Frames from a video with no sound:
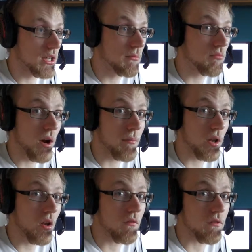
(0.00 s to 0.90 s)
going to keep
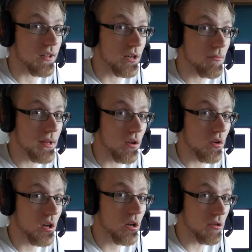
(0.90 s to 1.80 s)
rambling on for a little bit
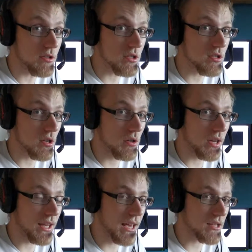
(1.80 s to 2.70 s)
longer, just so
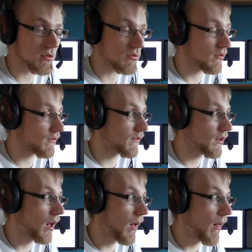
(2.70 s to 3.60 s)
you can get sort
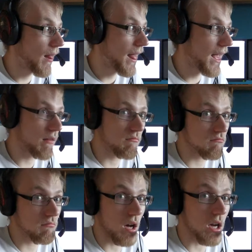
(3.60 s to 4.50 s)
of
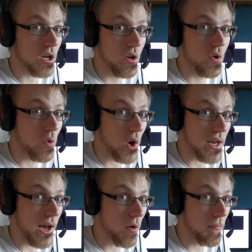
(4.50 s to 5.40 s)
a clue
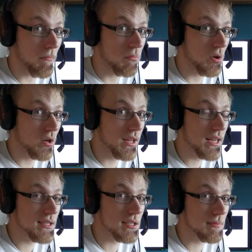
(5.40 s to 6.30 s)
on how good it
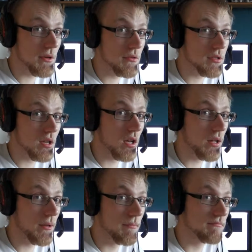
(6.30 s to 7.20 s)
is, I suppose.
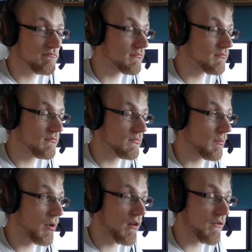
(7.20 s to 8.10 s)

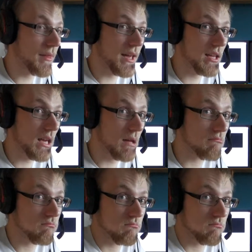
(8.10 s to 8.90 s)
Apart from that, yeah,